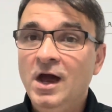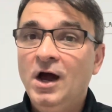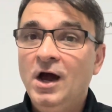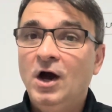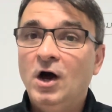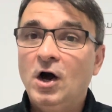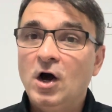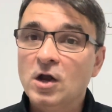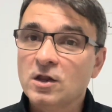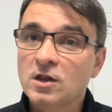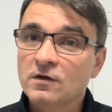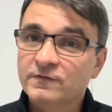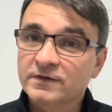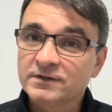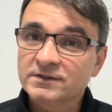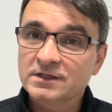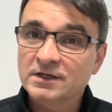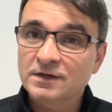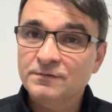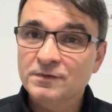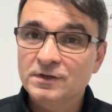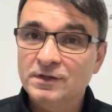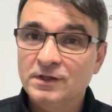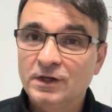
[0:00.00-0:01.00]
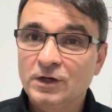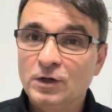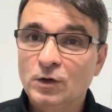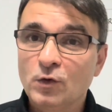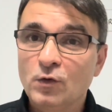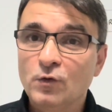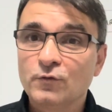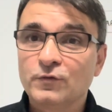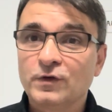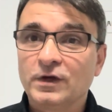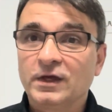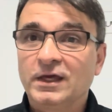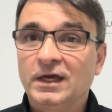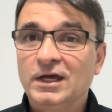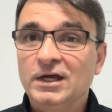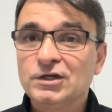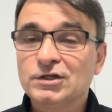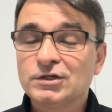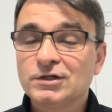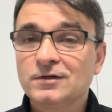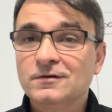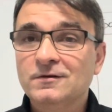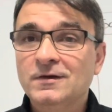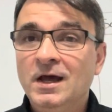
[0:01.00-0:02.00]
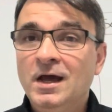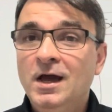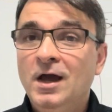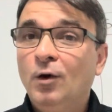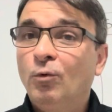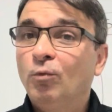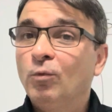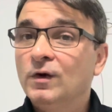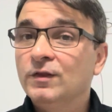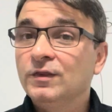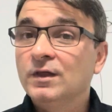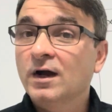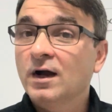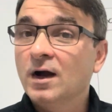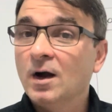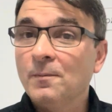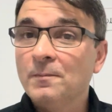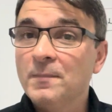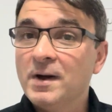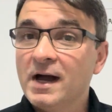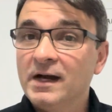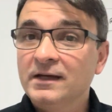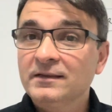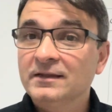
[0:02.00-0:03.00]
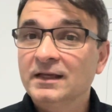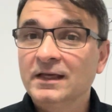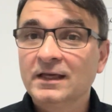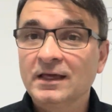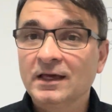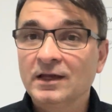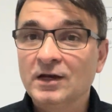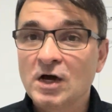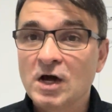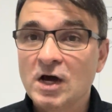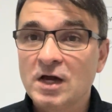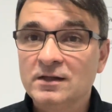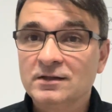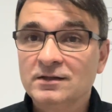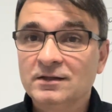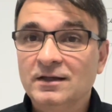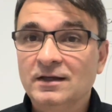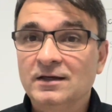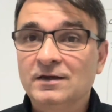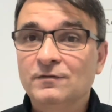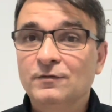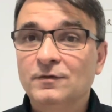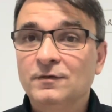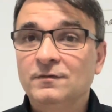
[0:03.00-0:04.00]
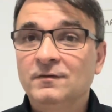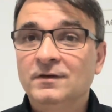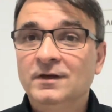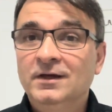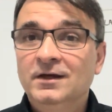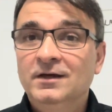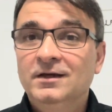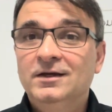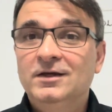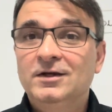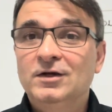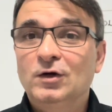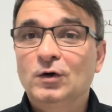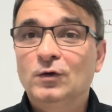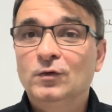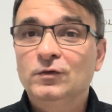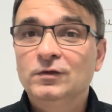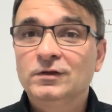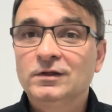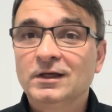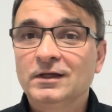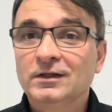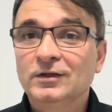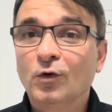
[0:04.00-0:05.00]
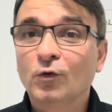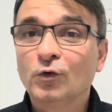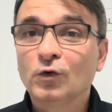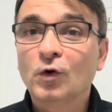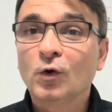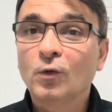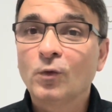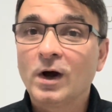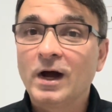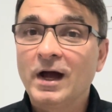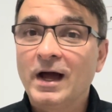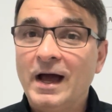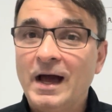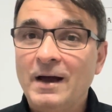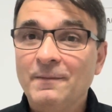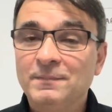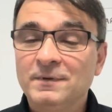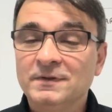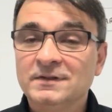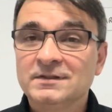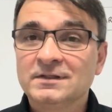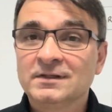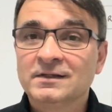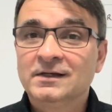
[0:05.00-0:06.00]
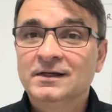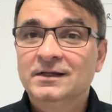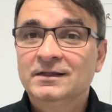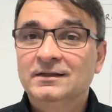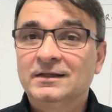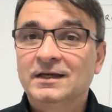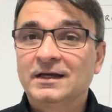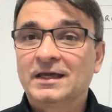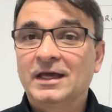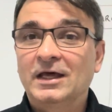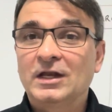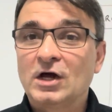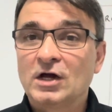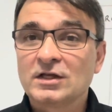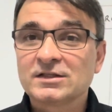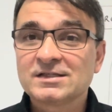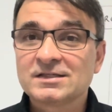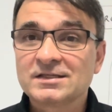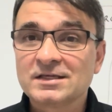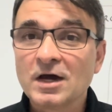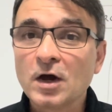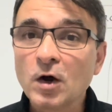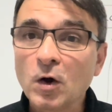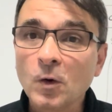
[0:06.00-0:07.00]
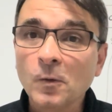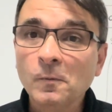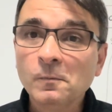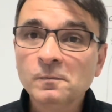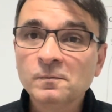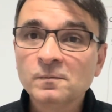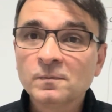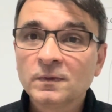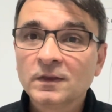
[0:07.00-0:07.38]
All of a sudden they go on vacation. When they come back, they don't know what happens. They cannot sell.